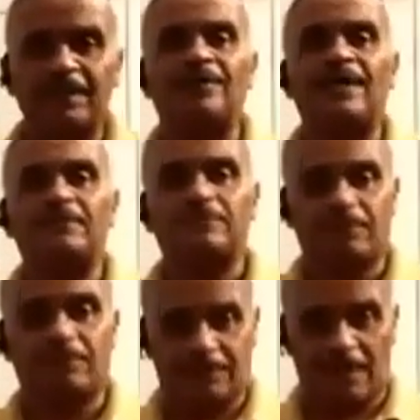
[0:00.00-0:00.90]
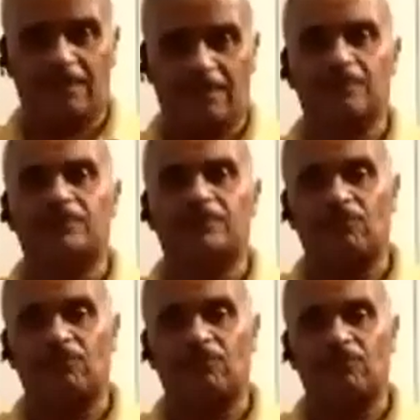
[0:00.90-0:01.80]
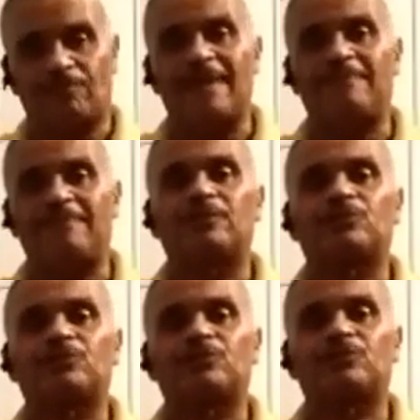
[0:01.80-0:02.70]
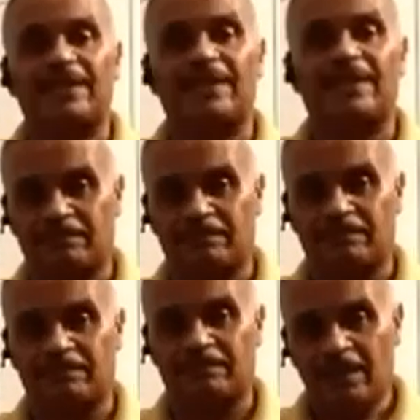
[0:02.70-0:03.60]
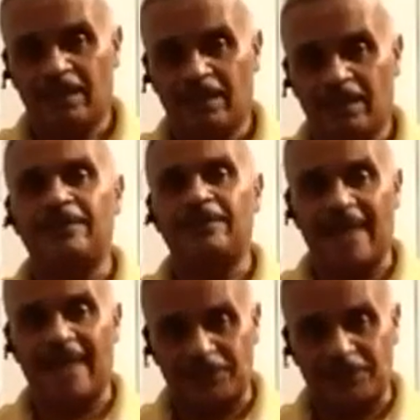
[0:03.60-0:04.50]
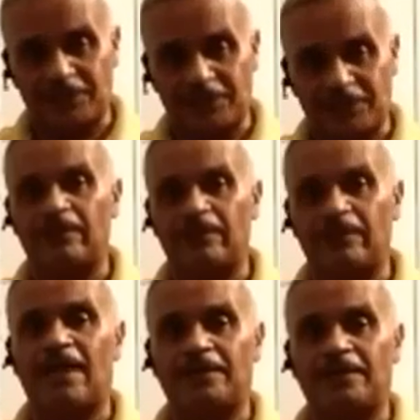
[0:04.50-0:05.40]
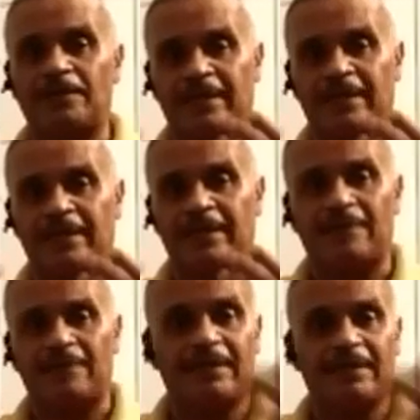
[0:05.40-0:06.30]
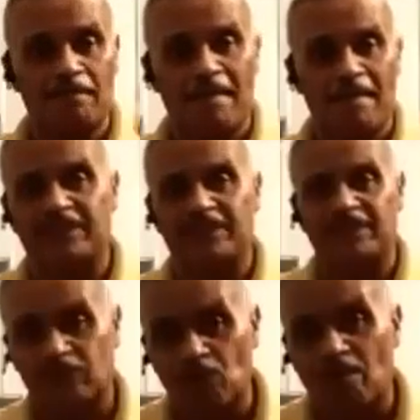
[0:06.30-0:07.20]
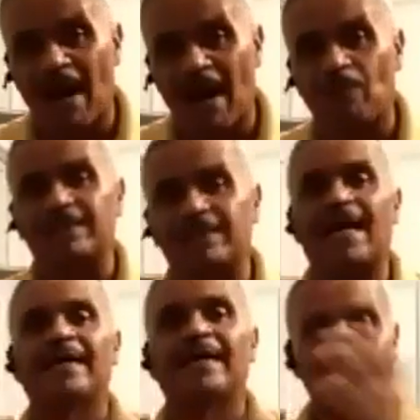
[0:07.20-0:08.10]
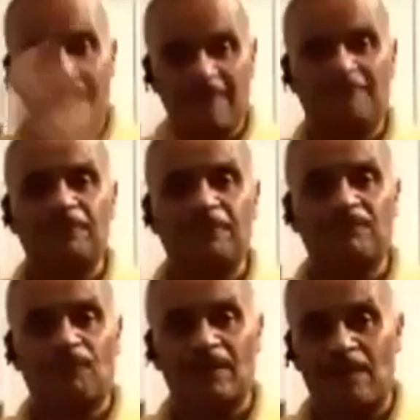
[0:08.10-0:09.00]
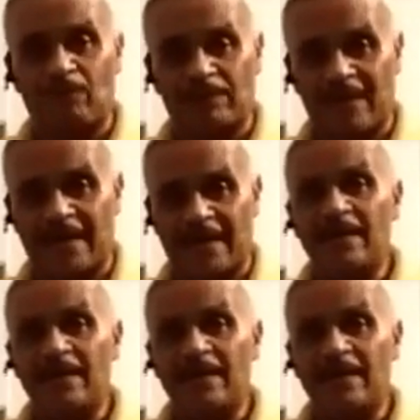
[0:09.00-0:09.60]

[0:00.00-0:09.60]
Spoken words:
So now so try it first with your natural rhythm. You catch yourself how you're breathing in and out, and then match the tumbao with that. And first of all, lock with that.